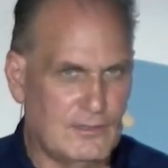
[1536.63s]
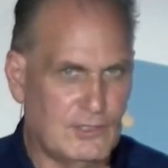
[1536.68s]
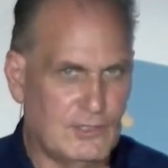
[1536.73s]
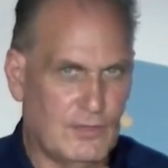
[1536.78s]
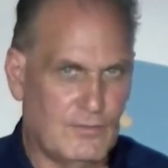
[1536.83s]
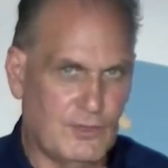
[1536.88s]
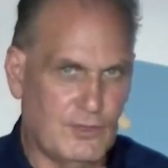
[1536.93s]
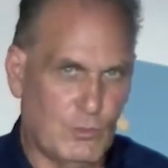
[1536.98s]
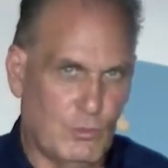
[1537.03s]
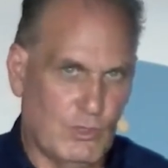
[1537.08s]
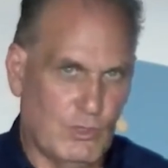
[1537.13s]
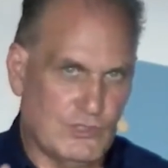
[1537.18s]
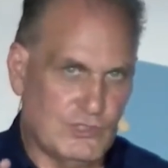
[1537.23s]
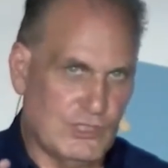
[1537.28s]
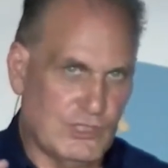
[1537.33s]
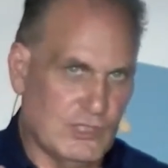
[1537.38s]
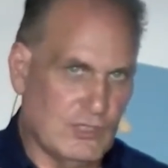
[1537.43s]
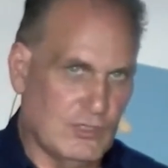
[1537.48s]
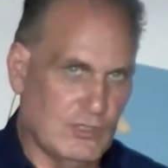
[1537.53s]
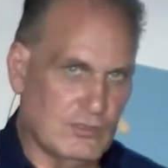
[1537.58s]
So if you're
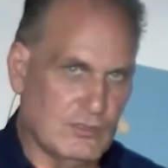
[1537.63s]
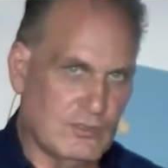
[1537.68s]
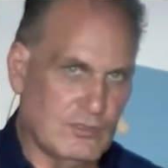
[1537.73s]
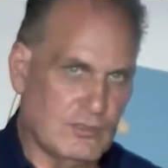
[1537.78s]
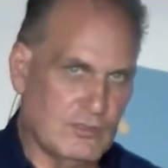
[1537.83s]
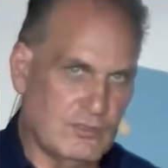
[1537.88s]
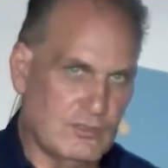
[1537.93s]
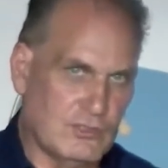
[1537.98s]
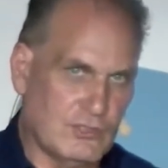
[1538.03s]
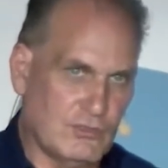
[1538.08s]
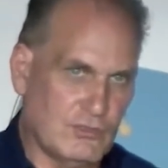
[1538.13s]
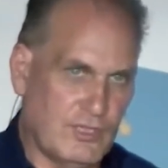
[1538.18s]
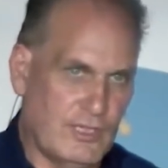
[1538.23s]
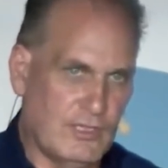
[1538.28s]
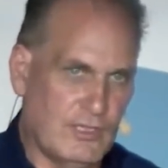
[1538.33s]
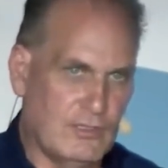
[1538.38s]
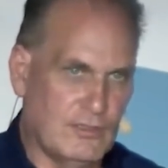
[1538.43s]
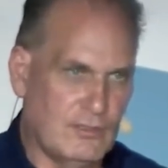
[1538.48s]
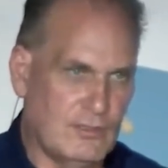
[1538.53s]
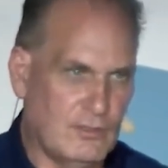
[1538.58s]
watching on the
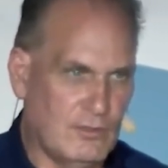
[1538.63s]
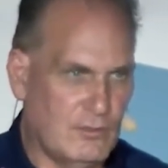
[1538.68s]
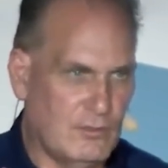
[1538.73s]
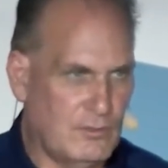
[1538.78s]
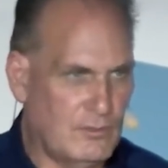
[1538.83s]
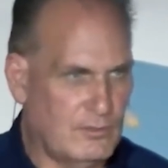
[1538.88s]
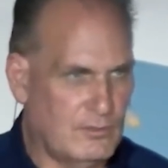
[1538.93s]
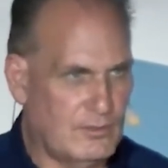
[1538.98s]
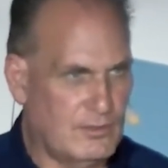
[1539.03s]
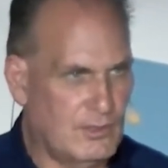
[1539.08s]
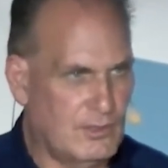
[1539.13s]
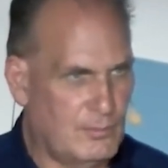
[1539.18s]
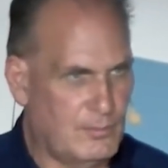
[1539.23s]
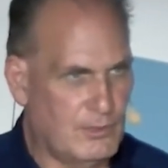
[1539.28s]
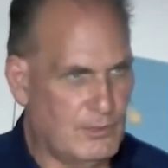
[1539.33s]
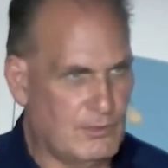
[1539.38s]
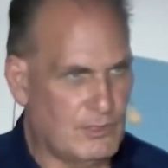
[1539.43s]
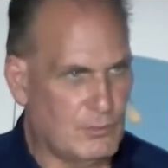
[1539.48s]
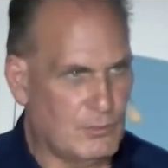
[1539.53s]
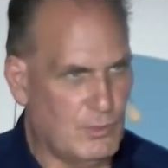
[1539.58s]
screen or in the
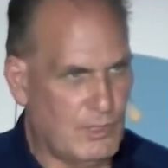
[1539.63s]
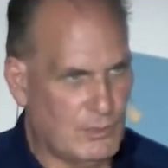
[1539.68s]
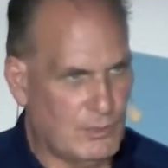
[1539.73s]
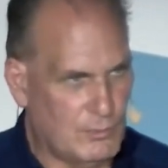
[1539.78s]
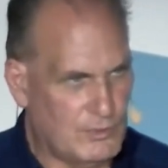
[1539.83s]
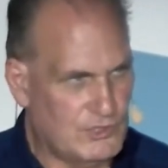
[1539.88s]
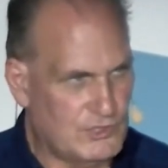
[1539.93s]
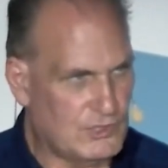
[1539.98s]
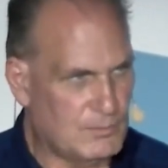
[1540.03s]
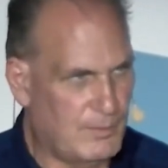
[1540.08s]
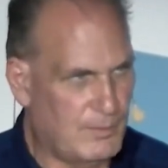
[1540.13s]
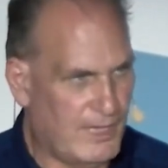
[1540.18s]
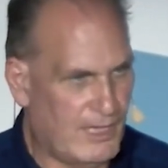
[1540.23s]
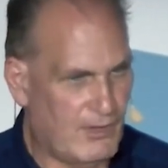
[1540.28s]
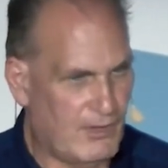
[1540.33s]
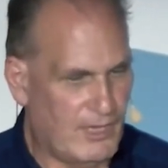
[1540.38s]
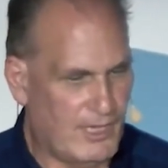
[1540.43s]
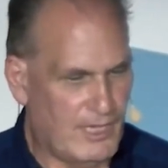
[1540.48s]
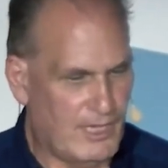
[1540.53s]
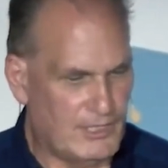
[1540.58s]
building, why don't we just
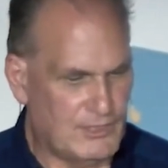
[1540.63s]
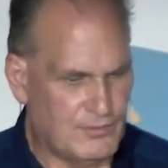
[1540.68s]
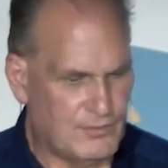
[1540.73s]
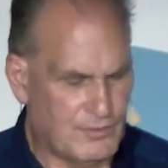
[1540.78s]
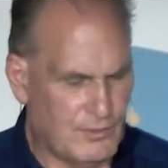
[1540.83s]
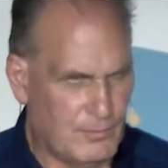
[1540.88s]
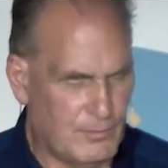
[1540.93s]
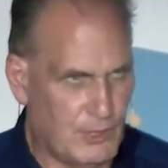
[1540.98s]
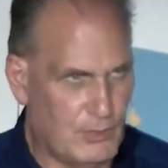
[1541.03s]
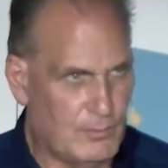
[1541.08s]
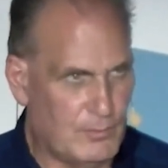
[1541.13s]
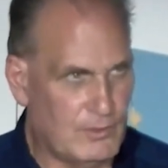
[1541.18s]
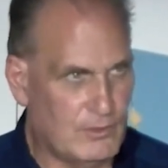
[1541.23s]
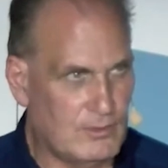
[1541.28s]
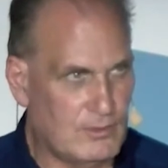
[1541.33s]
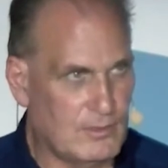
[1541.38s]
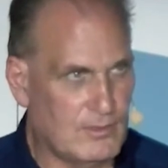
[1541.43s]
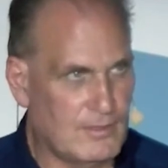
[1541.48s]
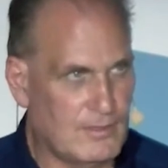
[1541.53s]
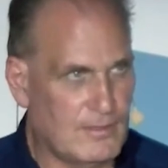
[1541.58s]
bow our heads for a moment